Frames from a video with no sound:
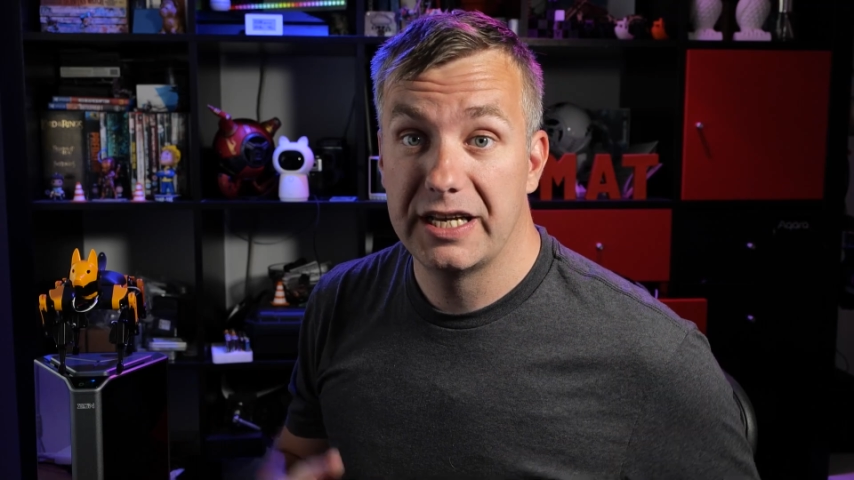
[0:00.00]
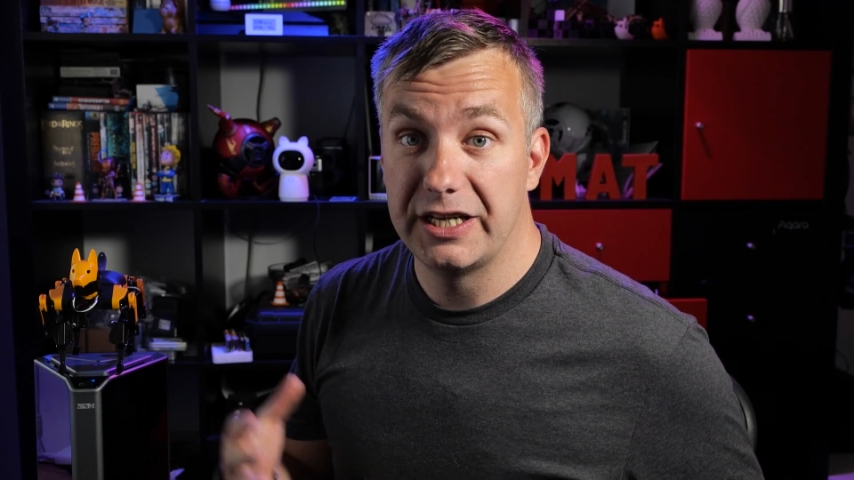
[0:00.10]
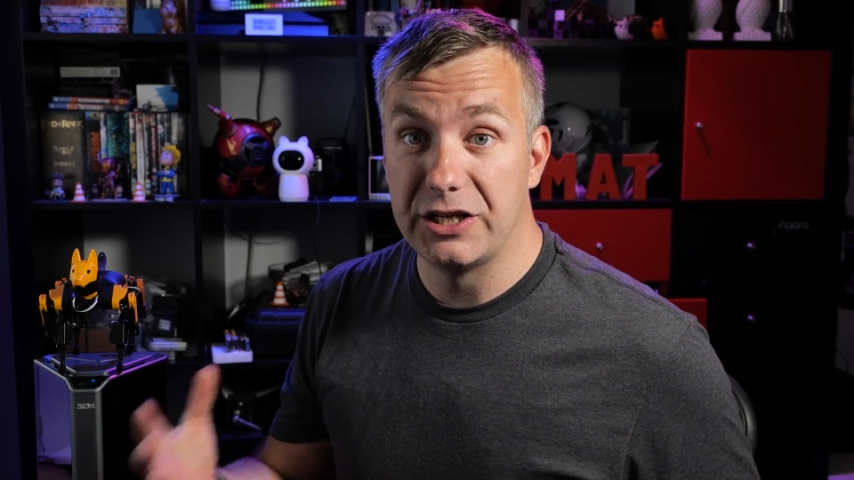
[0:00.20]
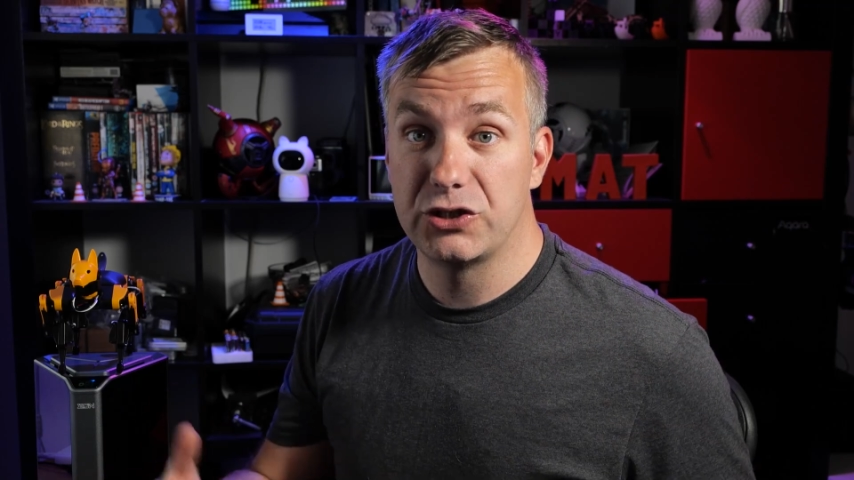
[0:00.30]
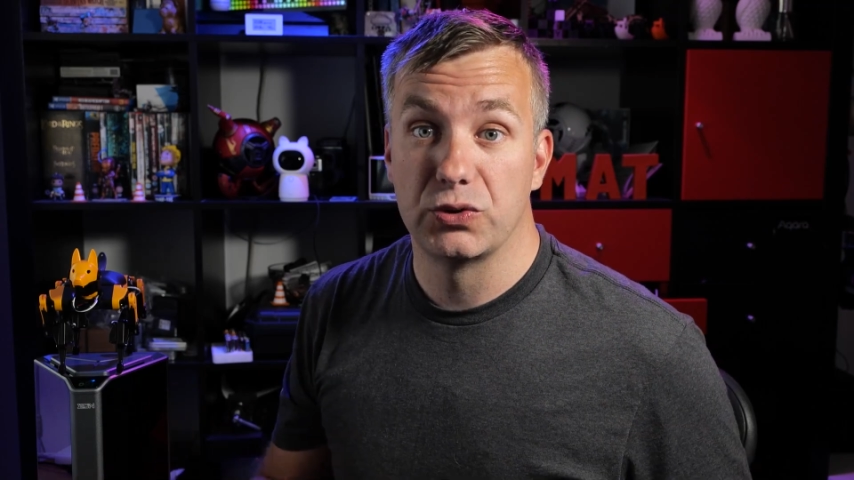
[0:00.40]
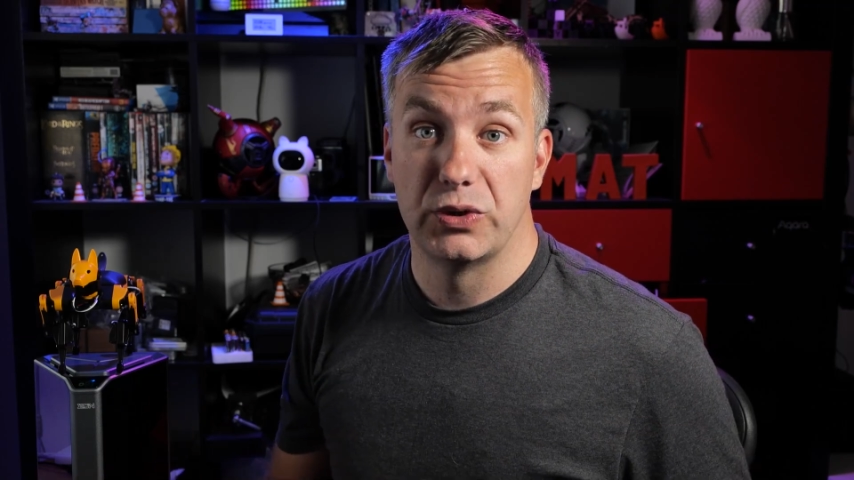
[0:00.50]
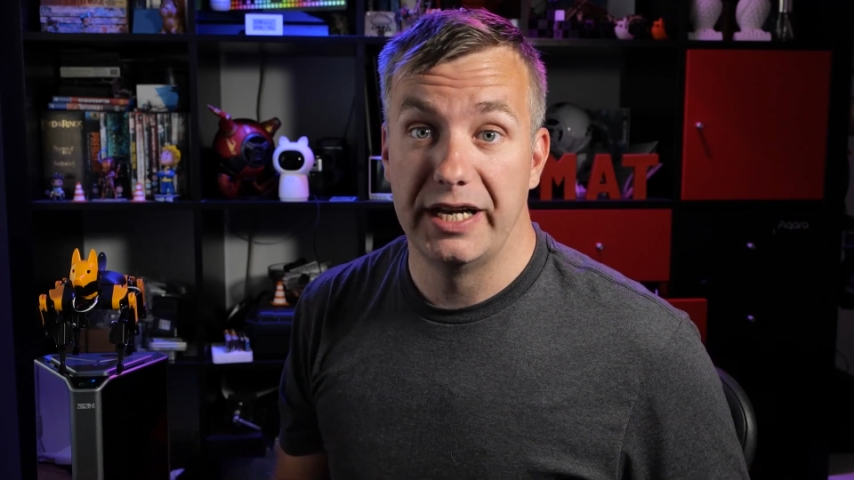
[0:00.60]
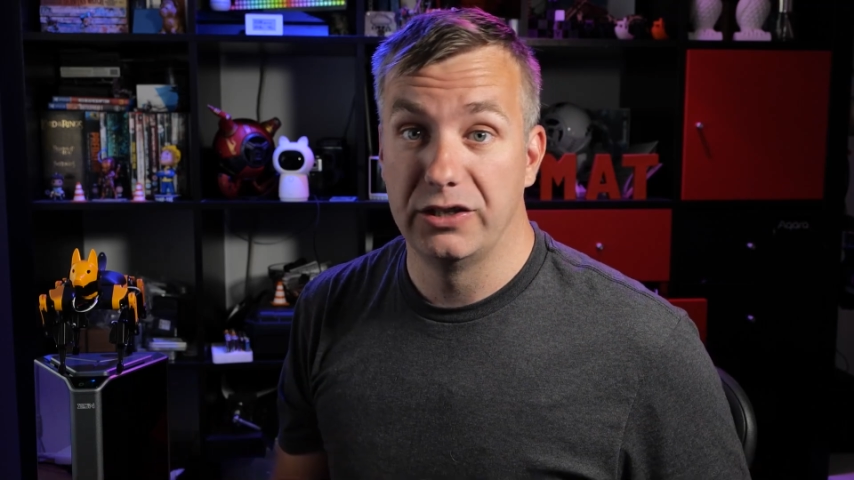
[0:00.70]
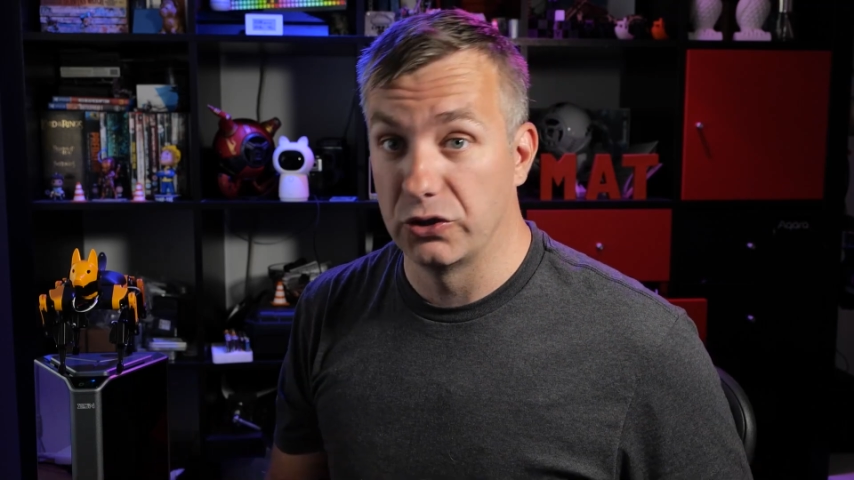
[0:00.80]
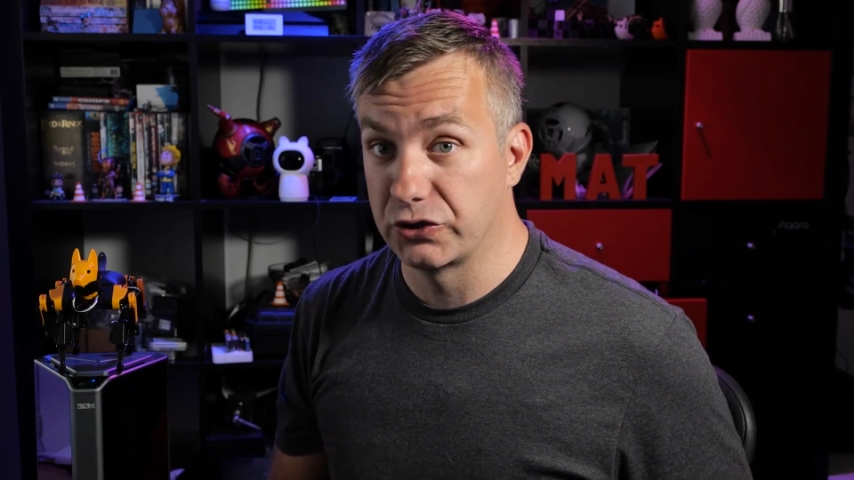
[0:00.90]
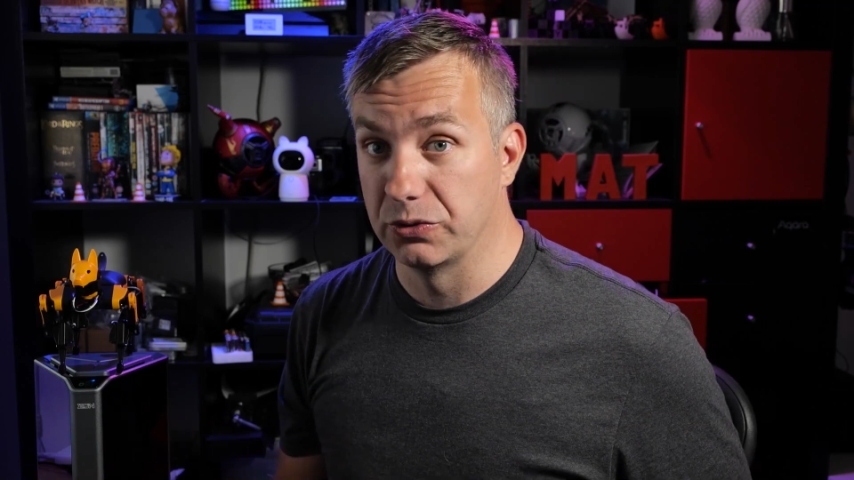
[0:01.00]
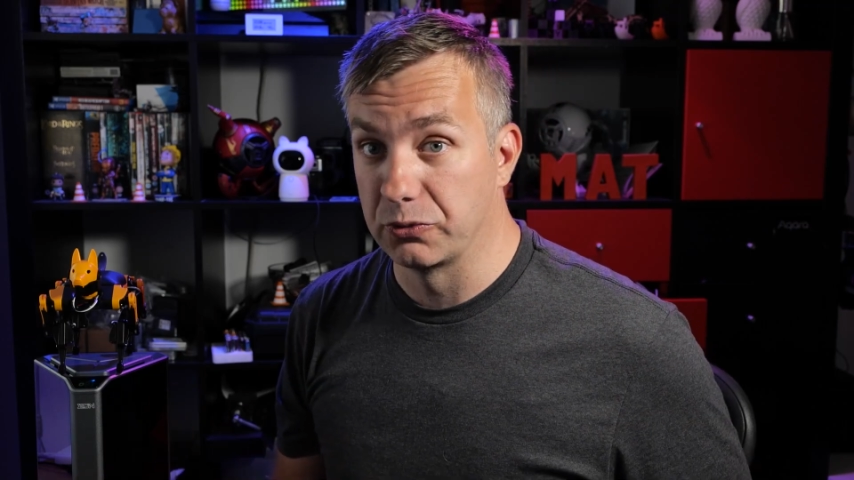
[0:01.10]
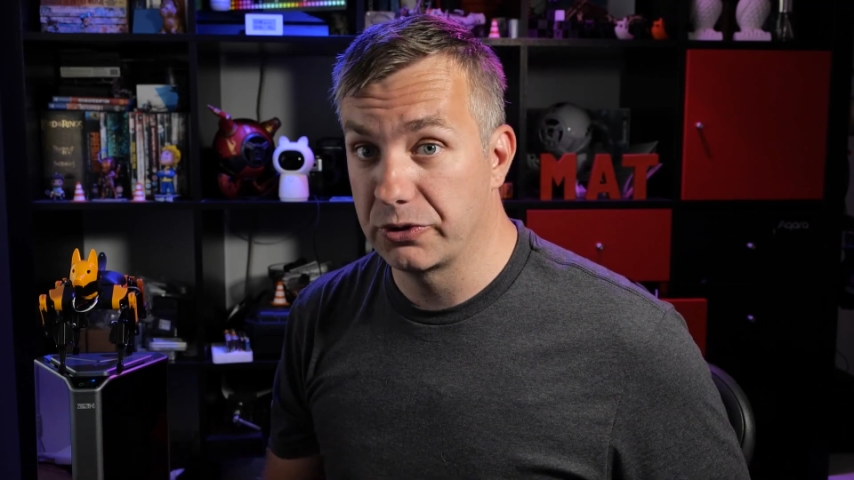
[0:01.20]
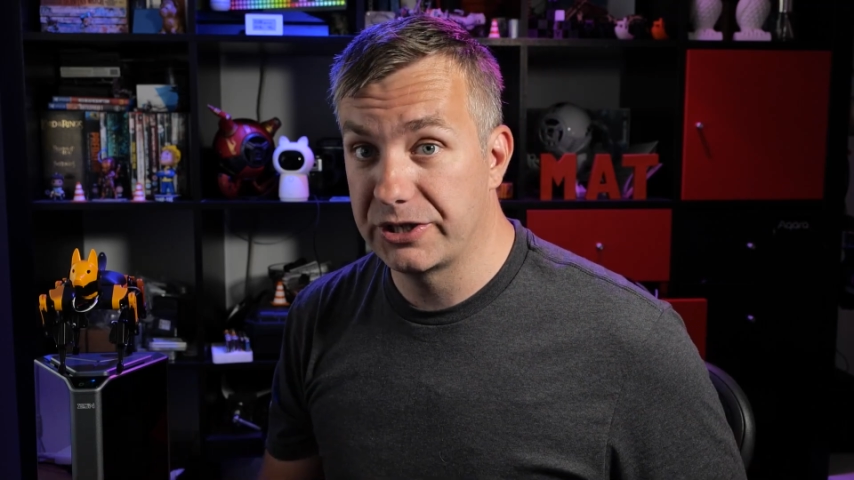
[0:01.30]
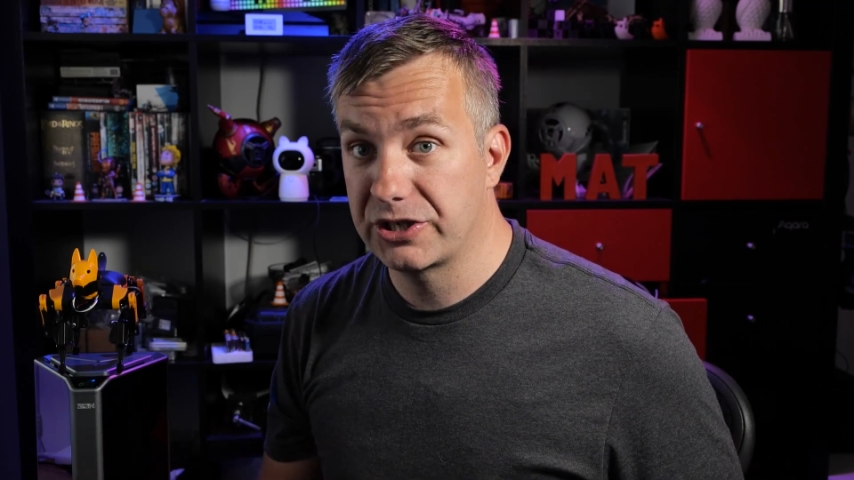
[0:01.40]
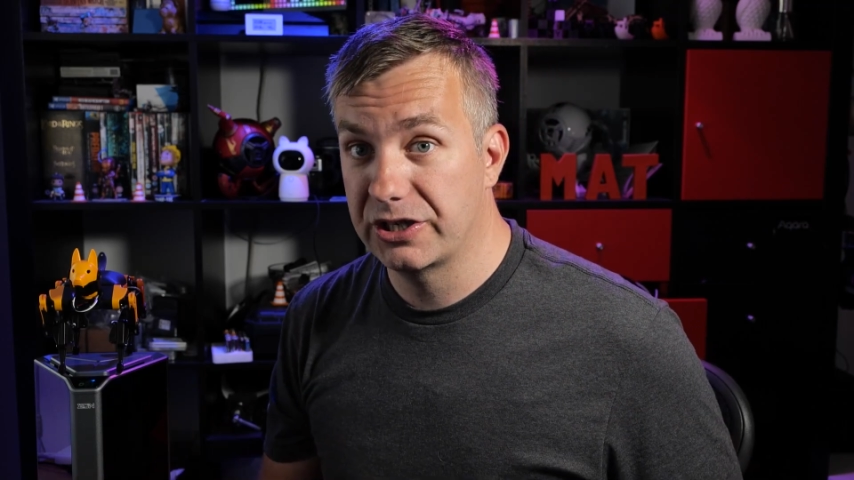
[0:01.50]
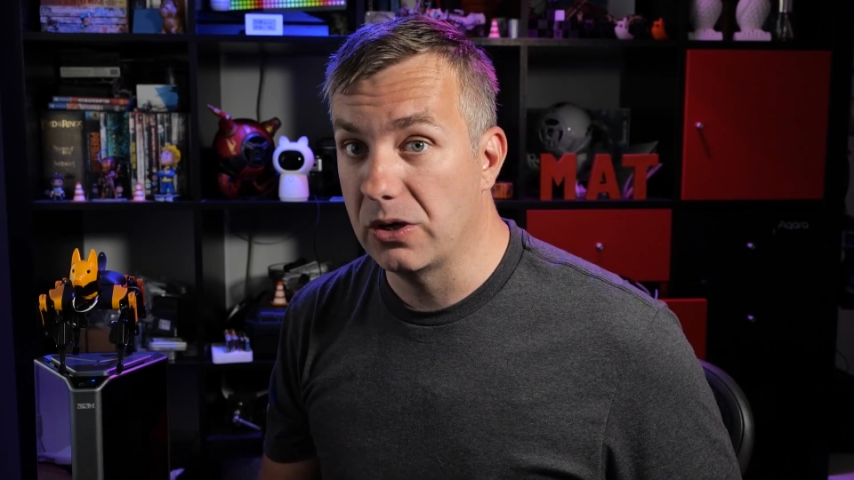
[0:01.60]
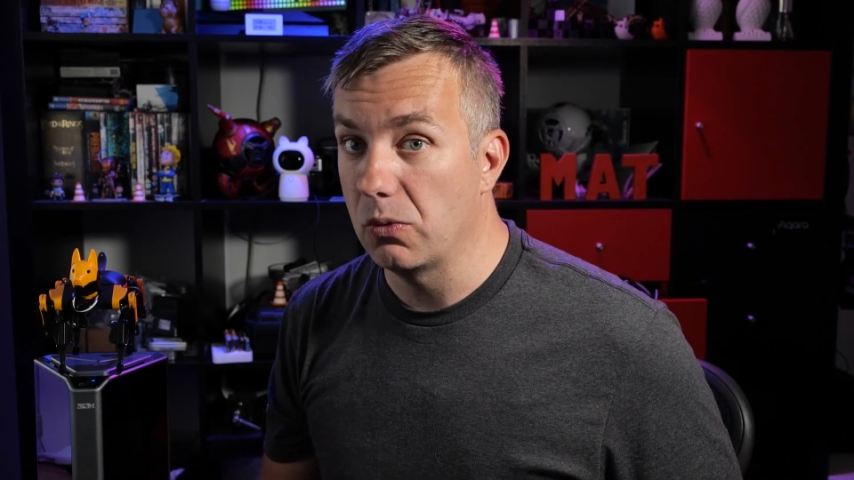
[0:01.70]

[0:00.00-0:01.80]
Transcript: into an awesome creature